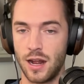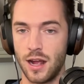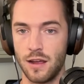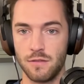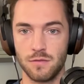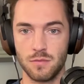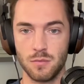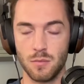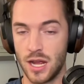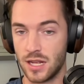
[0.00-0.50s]

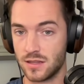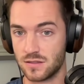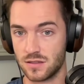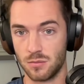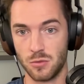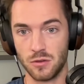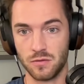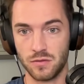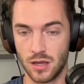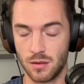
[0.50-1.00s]
I've met
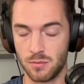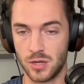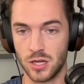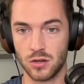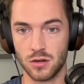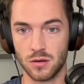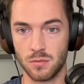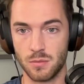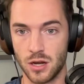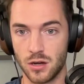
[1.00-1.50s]
some of them here
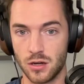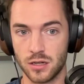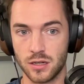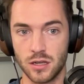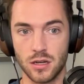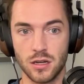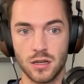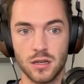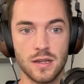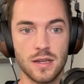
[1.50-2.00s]
in
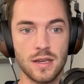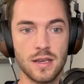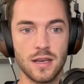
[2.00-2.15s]
America.